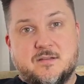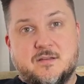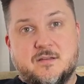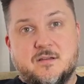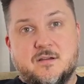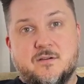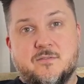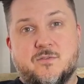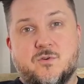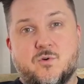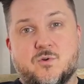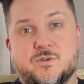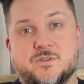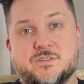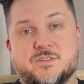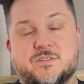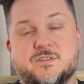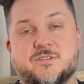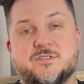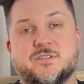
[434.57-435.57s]
of
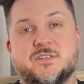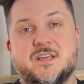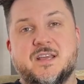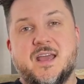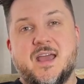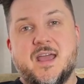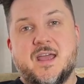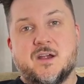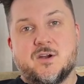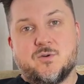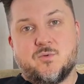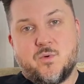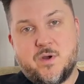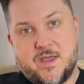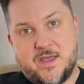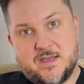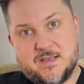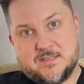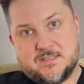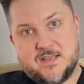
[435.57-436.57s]
course, there's the
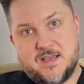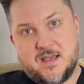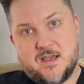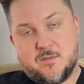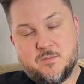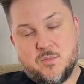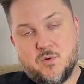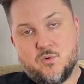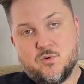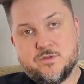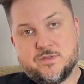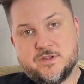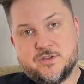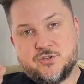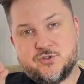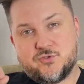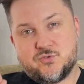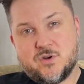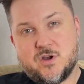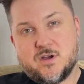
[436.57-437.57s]
airway exam, or the
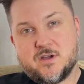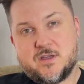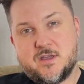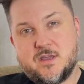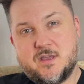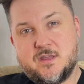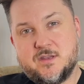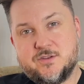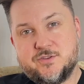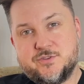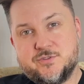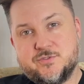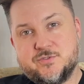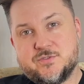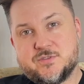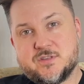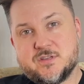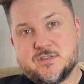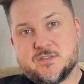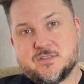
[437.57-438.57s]

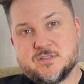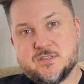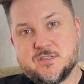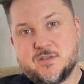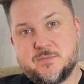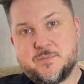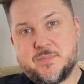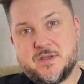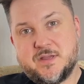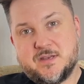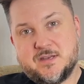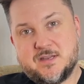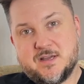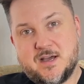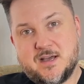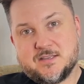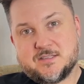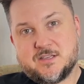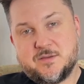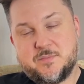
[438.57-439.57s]
drug-induced sleep
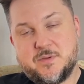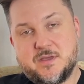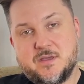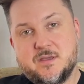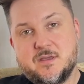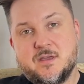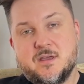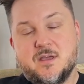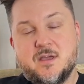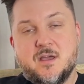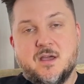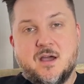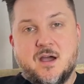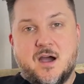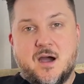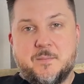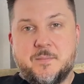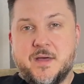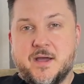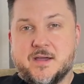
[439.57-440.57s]
endoscopy.
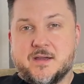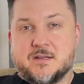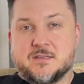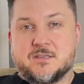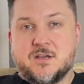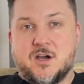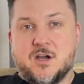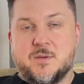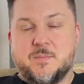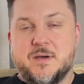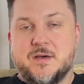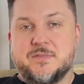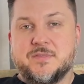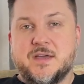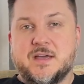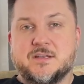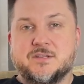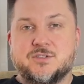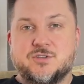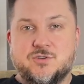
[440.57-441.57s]
I'm not going to talk about
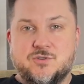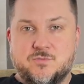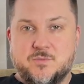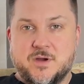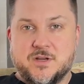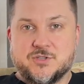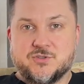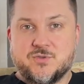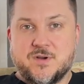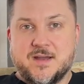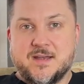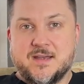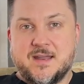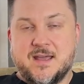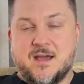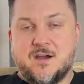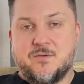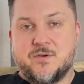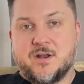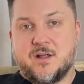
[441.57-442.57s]
that too much right
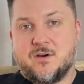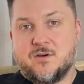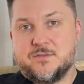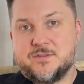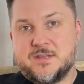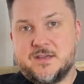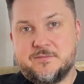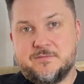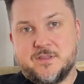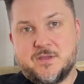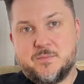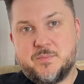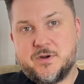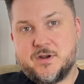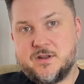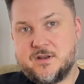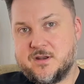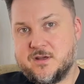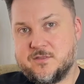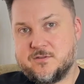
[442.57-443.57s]
now, and I'll definitely
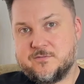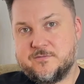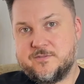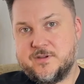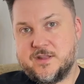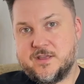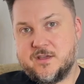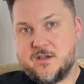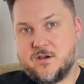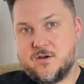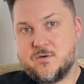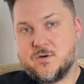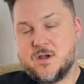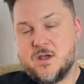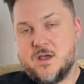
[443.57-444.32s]
put another video